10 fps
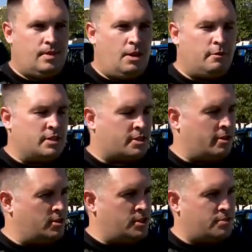I don't know if
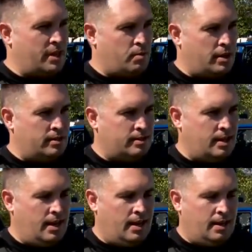discouraged is the right word,
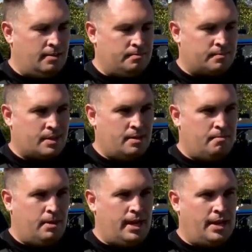um,
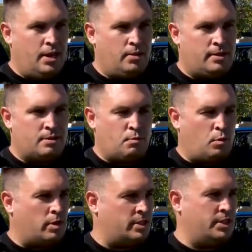but I know that there's
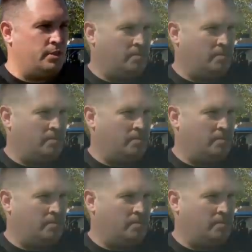more work to do.